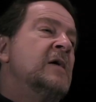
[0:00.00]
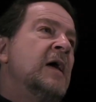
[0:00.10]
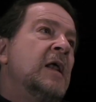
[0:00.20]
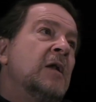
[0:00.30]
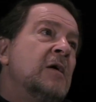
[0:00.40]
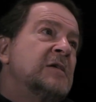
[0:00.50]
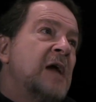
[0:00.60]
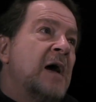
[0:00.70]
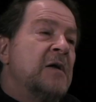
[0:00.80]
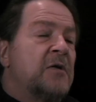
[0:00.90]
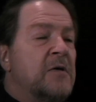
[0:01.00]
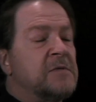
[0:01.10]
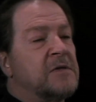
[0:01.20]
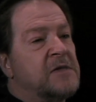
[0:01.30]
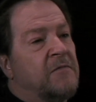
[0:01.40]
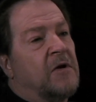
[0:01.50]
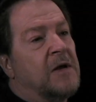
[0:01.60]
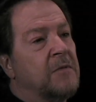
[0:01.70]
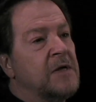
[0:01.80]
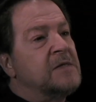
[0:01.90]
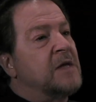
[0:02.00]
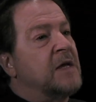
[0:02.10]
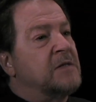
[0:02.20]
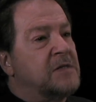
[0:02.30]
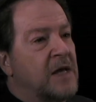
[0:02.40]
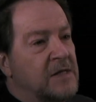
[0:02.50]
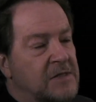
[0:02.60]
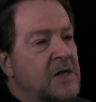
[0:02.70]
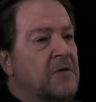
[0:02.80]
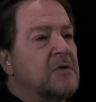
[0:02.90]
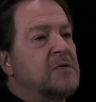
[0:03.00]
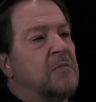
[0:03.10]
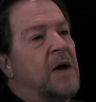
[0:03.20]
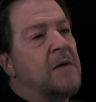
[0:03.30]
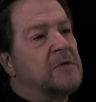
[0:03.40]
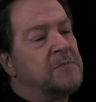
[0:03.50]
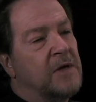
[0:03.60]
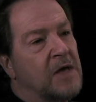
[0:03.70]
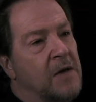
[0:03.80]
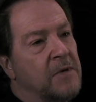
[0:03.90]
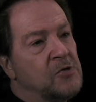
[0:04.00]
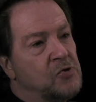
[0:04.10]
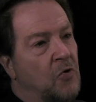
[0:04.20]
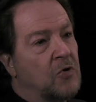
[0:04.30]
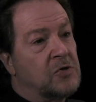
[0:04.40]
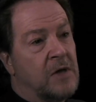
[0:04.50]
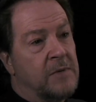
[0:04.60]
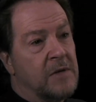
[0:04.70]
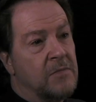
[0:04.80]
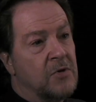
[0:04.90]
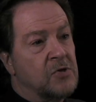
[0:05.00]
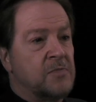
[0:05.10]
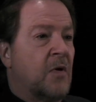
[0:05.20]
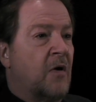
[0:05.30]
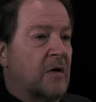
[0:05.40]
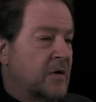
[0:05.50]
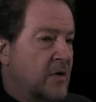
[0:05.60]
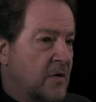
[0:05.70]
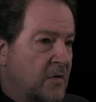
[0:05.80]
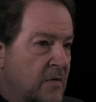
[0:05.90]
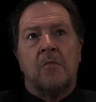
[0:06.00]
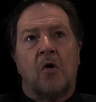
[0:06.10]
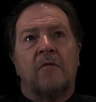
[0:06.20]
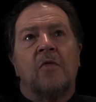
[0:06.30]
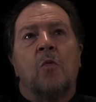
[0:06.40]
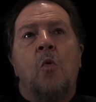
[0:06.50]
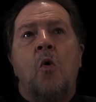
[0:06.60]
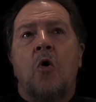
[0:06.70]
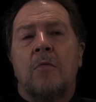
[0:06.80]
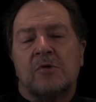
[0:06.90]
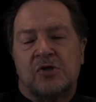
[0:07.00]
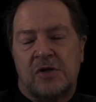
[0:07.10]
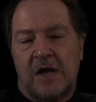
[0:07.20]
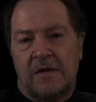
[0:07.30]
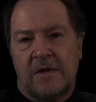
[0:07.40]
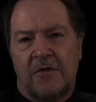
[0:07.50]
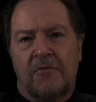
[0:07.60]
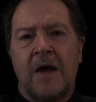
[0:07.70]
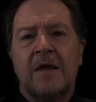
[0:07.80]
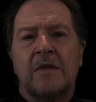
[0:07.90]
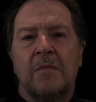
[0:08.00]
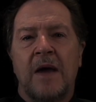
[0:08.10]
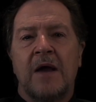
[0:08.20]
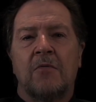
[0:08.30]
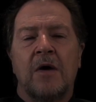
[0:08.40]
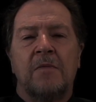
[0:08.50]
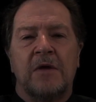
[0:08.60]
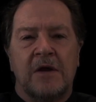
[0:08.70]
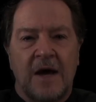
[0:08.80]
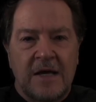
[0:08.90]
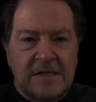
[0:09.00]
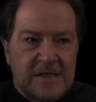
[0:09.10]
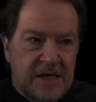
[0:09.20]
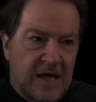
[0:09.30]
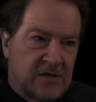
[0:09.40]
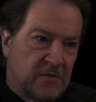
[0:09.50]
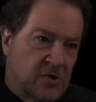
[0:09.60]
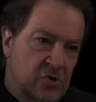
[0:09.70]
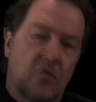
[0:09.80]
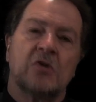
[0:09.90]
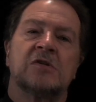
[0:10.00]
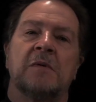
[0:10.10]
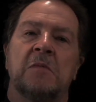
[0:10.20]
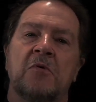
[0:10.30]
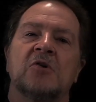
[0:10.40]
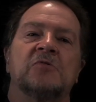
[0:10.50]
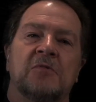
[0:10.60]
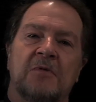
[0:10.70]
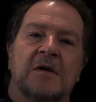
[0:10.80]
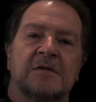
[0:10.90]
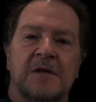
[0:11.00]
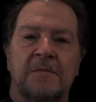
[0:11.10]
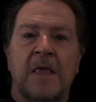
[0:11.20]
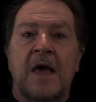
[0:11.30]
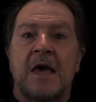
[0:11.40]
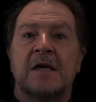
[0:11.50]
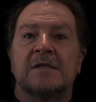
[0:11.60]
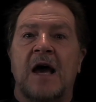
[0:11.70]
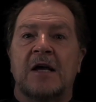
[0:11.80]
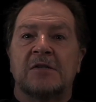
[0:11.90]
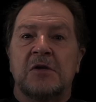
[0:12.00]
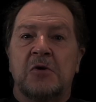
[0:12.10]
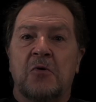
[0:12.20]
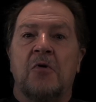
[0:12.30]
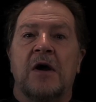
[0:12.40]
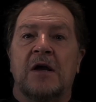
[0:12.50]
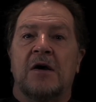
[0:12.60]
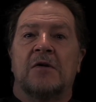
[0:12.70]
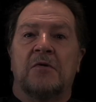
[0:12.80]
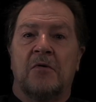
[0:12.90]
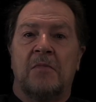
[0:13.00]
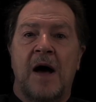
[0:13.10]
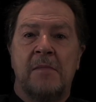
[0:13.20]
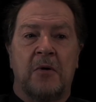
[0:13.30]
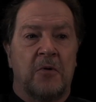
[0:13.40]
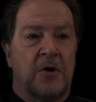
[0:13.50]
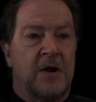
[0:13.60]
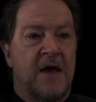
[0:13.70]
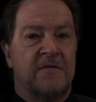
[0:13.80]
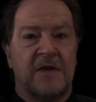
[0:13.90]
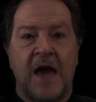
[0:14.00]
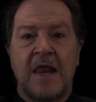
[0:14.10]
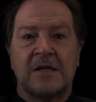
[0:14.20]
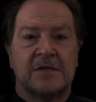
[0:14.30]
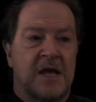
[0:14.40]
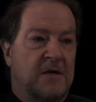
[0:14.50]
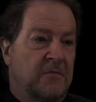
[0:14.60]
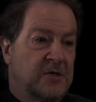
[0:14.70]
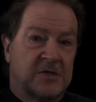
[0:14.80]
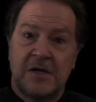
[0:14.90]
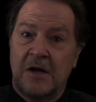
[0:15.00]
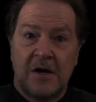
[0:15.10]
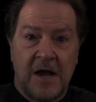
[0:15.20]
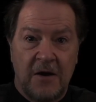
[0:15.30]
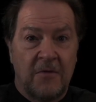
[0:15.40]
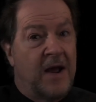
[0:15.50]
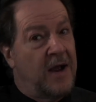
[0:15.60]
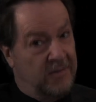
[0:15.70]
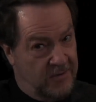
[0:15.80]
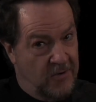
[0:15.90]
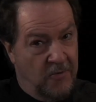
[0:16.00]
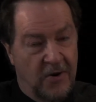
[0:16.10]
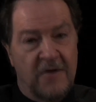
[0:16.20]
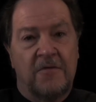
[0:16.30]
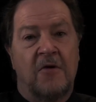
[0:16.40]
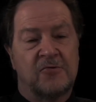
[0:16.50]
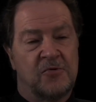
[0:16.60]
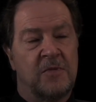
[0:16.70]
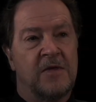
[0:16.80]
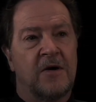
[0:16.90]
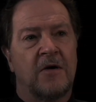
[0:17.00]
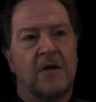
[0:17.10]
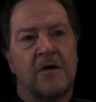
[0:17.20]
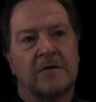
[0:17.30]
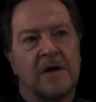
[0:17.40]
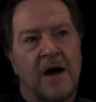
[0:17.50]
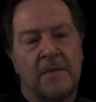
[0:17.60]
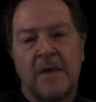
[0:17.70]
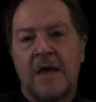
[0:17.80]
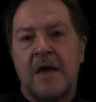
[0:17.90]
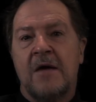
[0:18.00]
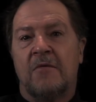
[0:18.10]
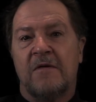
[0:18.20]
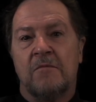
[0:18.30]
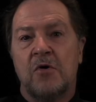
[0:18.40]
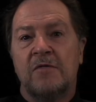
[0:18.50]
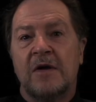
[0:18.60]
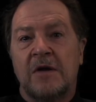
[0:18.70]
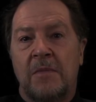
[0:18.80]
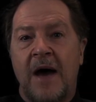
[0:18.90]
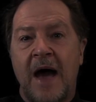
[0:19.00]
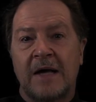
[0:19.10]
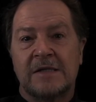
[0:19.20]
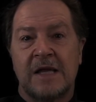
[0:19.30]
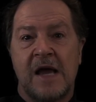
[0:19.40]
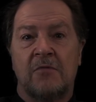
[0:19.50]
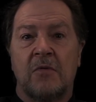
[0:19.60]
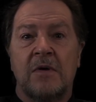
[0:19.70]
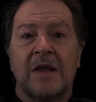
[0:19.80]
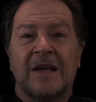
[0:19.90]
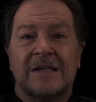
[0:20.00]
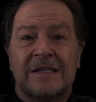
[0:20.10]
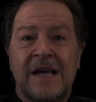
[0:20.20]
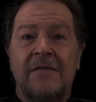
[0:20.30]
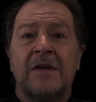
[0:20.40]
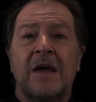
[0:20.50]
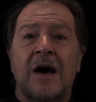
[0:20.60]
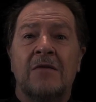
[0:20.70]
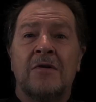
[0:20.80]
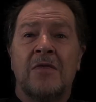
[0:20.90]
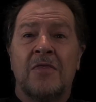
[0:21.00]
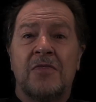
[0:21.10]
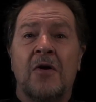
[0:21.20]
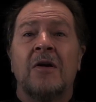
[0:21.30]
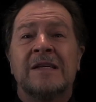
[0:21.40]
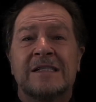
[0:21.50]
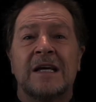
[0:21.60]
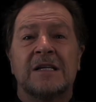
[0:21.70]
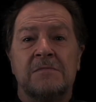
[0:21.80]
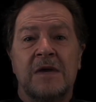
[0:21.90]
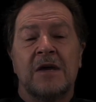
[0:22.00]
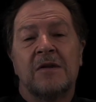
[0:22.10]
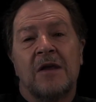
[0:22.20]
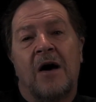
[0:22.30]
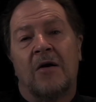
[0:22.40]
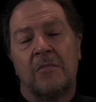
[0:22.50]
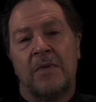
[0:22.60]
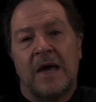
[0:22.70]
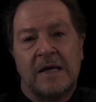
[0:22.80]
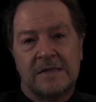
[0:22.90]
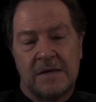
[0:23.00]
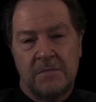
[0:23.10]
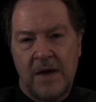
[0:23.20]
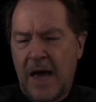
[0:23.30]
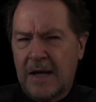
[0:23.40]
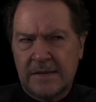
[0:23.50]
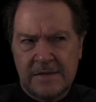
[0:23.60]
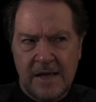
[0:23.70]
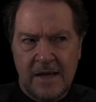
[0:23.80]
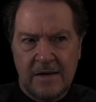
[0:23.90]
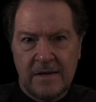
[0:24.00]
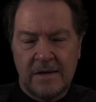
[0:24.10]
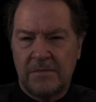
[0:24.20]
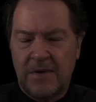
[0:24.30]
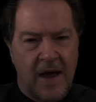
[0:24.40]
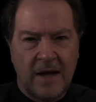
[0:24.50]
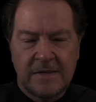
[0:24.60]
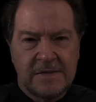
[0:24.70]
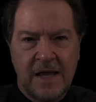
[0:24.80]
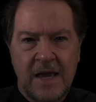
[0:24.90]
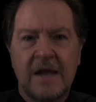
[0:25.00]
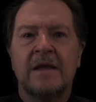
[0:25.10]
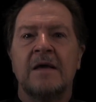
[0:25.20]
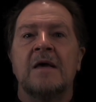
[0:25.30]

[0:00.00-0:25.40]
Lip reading: And it looks like, in terms of civil liberties and state secrets, Obama's becoming George W. Bush Part 2. Moreover, the war machine that threatened to bankrupt the United States when George W. Bush was president is actually growing under Obama. We're in Afghanistan. We're still in Iraq. Don't worry, folks. We'll be there a long time. We moved into Pakistan. We're building a $736 million base in Pakistan. In Pakistan?